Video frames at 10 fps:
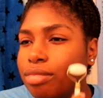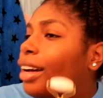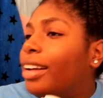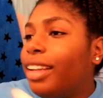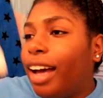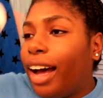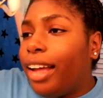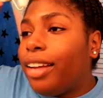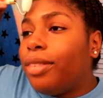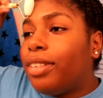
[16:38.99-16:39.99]
But
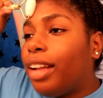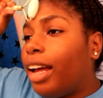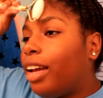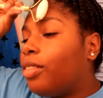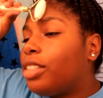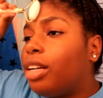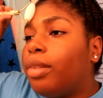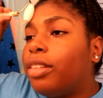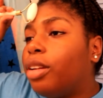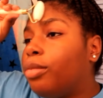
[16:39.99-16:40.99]
yeah, even like every
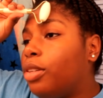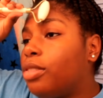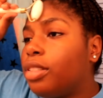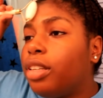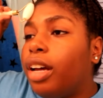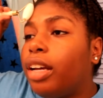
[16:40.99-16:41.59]
time after I'm using it,